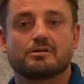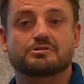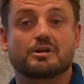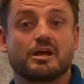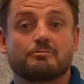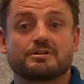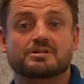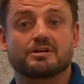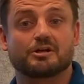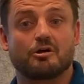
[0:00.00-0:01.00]
Today we're
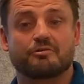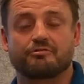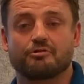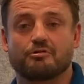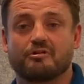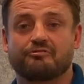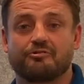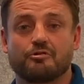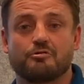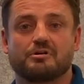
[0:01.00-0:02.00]
just going to go through a
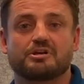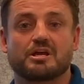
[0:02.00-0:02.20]
few